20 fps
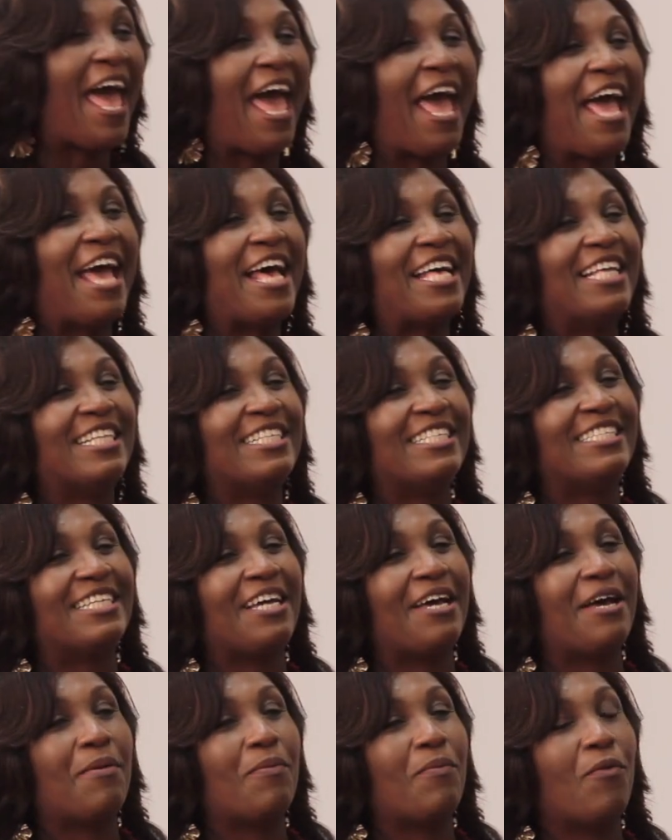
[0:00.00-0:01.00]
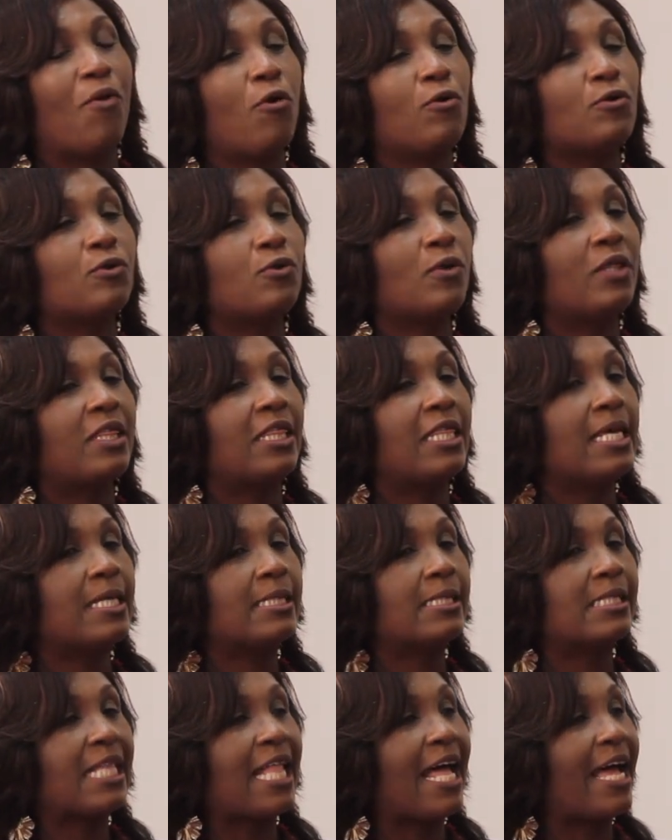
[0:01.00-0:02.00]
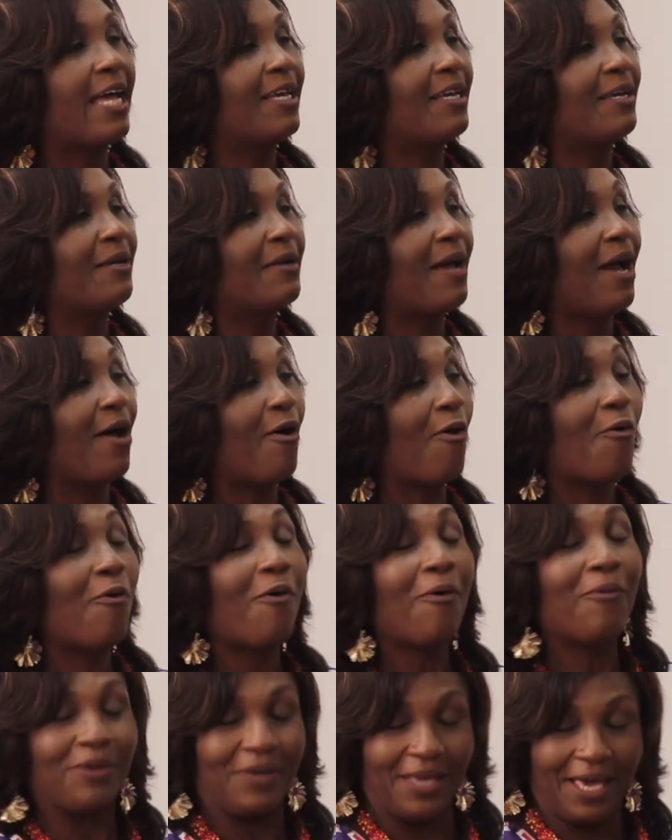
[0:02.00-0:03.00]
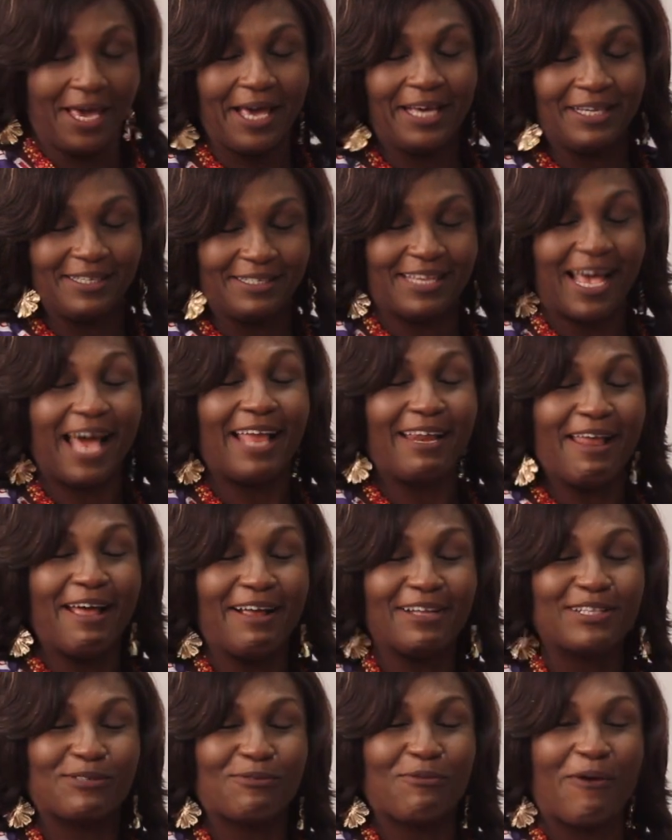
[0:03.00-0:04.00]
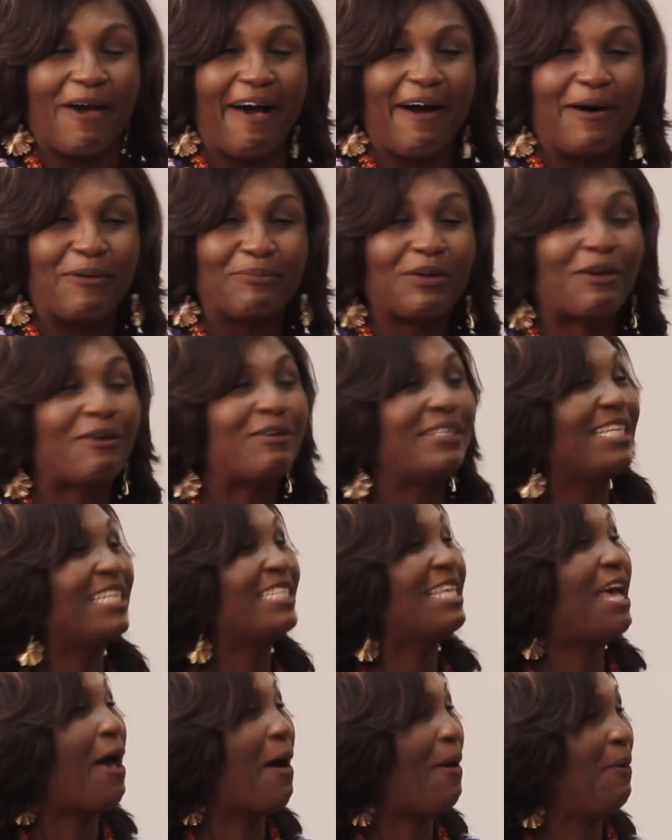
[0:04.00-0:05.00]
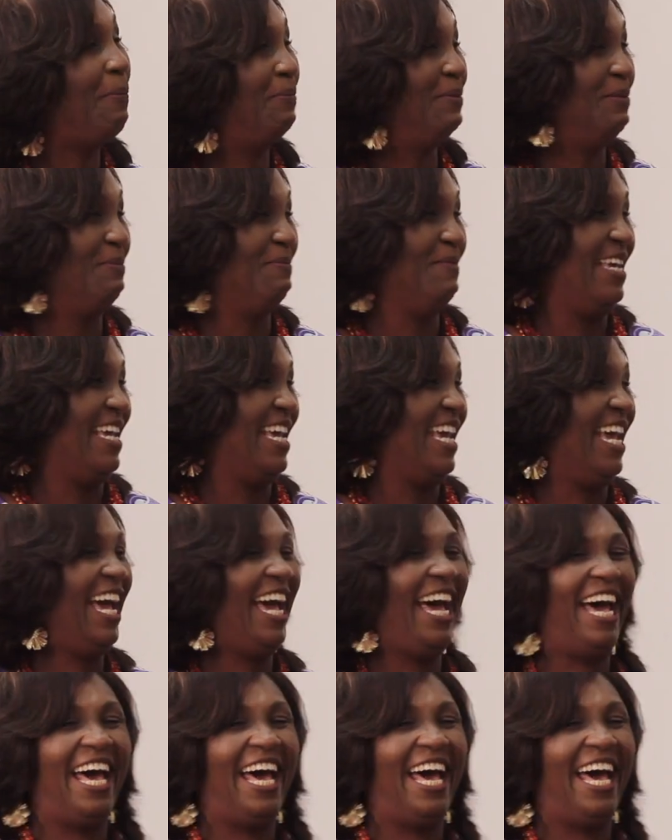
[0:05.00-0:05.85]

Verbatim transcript: And um, also things like, oh yes, I learned well because it's helped me.